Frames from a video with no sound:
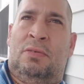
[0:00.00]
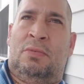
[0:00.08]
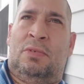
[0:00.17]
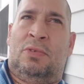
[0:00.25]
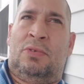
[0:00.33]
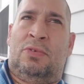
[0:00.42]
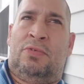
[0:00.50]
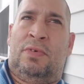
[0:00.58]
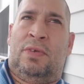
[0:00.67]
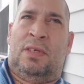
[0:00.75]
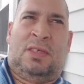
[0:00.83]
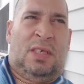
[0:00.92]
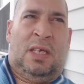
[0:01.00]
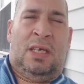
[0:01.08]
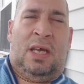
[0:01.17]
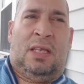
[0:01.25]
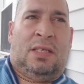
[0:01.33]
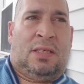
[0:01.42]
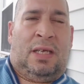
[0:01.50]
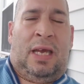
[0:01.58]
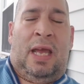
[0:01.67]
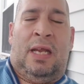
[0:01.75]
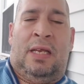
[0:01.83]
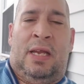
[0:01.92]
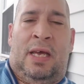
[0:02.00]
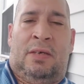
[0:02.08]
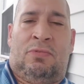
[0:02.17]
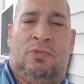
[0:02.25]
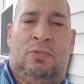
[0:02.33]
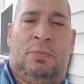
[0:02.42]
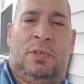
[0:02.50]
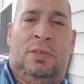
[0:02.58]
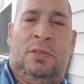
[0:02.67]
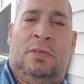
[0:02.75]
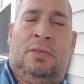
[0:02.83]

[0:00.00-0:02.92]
One, two, three. There's like there's like eight or nine rooms